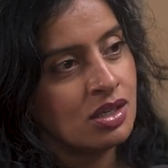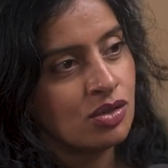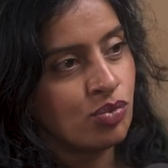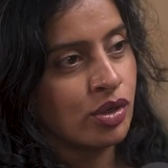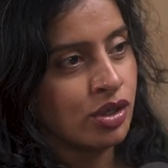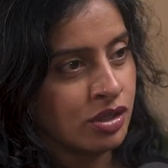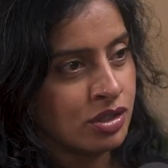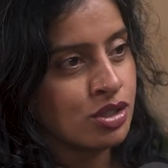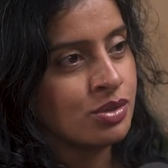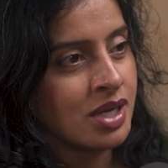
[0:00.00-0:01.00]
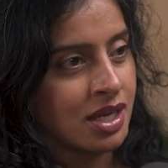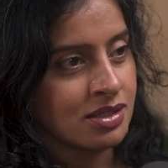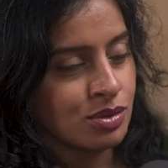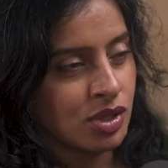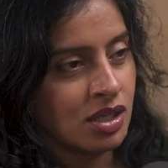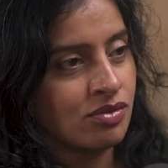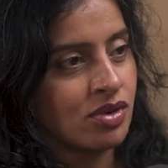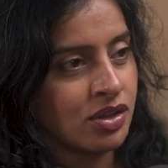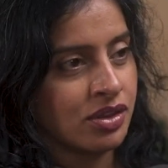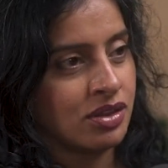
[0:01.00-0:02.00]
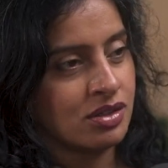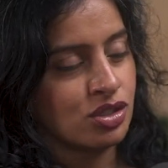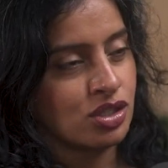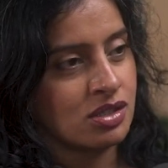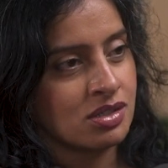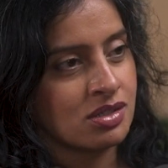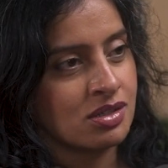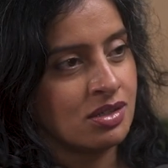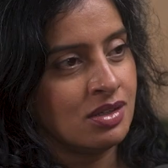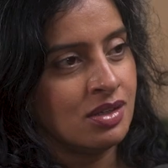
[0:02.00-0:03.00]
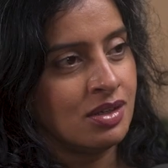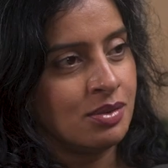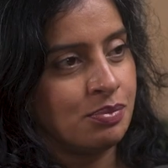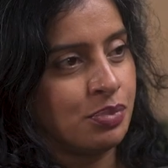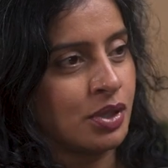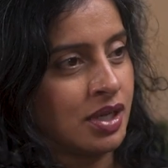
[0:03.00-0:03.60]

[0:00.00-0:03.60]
of what you're going to do next with it, rather than just put